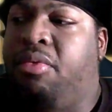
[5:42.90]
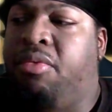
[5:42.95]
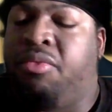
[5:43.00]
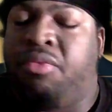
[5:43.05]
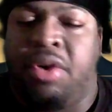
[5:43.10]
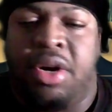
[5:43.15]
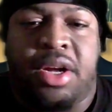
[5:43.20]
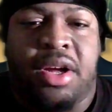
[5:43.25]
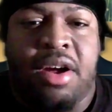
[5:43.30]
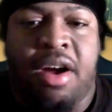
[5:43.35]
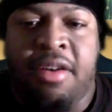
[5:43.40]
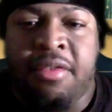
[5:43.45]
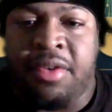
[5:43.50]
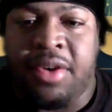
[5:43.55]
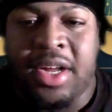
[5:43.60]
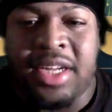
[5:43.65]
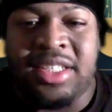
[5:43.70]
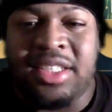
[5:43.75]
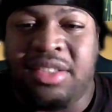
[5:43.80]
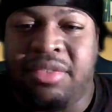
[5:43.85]

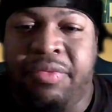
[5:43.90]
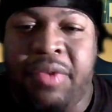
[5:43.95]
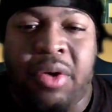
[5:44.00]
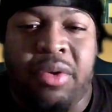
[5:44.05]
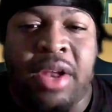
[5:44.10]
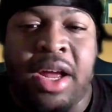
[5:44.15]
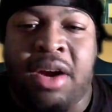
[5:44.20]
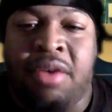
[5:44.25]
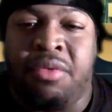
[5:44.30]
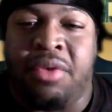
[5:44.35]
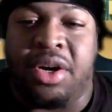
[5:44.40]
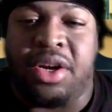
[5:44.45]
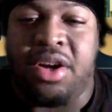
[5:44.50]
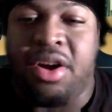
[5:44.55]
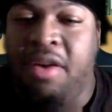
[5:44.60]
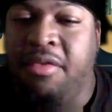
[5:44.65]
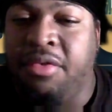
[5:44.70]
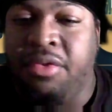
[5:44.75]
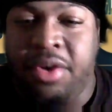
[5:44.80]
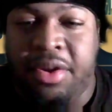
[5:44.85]
recover. It just felt like a
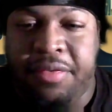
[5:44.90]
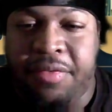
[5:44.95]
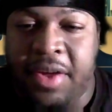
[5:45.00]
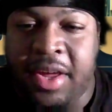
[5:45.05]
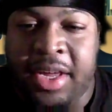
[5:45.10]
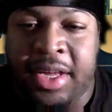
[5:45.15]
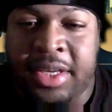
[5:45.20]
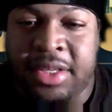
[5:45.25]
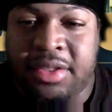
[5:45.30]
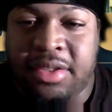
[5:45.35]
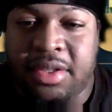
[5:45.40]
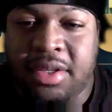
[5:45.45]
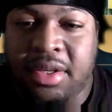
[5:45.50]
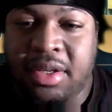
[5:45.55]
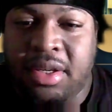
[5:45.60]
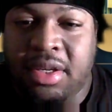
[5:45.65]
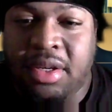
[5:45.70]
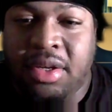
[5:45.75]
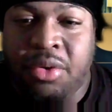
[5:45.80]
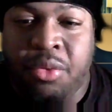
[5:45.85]
recovery phase.
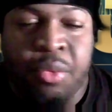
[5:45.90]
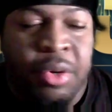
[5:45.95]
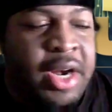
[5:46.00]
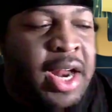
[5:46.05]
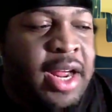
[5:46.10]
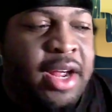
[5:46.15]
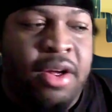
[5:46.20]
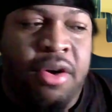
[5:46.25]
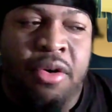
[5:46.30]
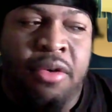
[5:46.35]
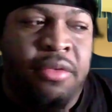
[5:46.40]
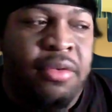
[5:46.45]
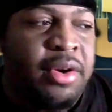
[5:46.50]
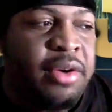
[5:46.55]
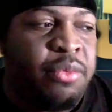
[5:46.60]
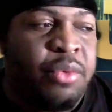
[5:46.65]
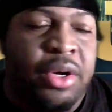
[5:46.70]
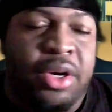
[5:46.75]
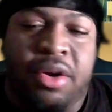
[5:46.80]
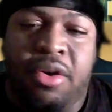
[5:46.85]
When that COVID,
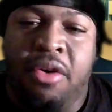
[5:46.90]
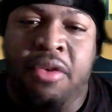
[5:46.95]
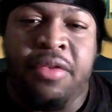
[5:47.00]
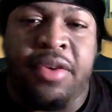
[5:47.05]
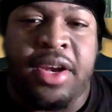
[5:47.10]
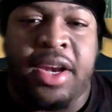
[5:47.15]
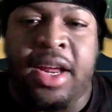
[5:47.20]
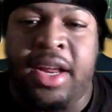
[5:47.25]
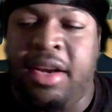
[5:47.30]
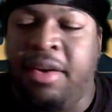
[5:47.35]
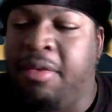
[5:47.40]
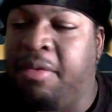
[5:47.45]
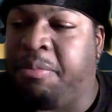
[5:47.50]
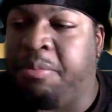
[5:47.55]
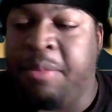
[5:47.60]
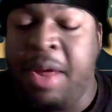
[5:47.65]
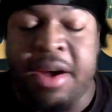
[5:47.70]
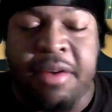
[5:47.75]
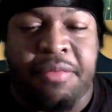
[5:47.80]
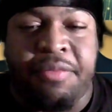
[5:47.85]
when COVID hit,
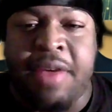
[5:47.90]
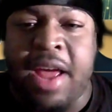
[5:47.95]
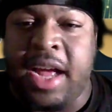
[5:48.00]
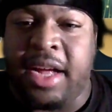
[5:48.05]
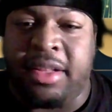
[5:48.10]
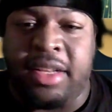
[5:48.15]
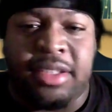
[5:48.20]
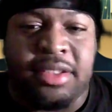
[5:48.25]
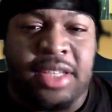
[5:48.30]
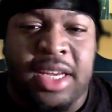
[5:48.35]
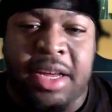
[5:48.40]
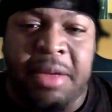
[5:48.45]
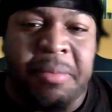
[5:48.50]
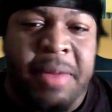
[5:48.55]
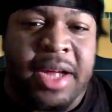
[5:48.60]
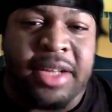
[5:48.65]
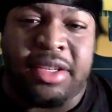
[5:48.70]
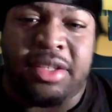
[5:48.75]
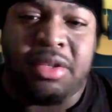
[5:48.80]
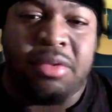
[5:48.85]
matter of fact, let's take it
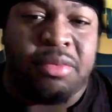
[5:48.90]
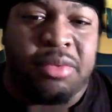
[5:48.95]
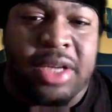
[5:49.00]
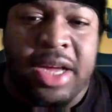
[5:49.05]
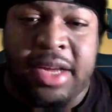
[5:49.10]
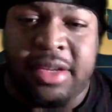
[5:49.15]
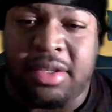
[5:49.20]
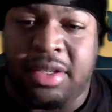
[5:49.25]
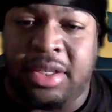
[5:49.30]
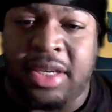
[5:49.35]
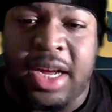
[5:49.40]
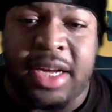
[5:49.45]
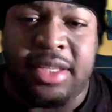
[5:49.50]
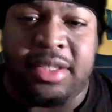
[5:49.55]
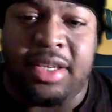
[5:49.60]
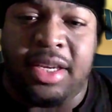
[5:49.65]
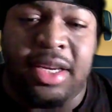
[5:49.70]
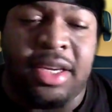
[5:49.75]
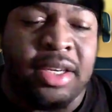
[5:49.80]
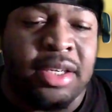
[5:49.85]
back to
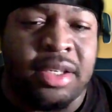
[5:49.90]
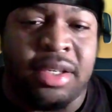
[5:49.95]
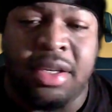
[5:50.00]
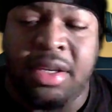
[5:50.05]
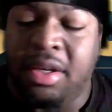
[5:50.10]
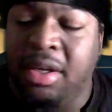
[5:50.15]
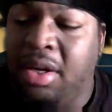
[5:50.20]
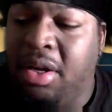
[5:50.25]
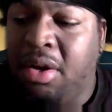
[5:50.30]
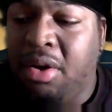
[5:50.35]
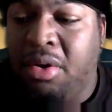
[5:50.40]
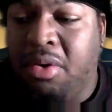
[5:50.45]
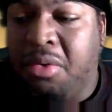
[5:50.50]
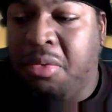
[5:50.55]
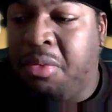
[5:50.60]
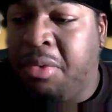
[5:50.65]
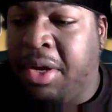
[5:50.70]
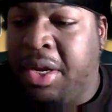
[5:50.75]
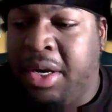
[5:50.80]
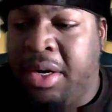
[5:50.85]
2019
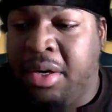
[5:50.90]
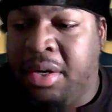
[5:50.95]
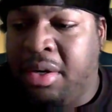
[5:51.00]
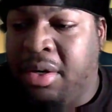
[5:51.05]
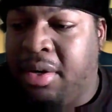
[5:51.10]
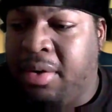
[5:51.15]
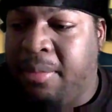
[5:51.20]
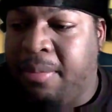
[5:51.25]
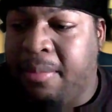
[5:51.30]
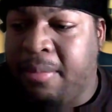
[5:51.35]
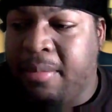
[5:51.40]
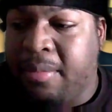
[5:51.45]
when,